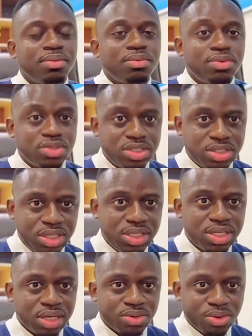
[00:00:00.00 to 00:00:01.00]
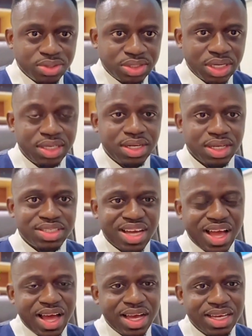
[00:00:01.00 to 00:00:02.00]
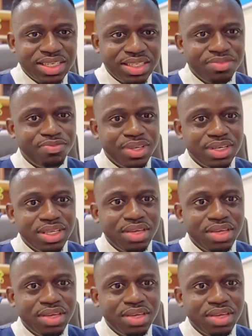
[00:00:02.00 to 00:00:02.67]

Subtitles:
see that or check that. And even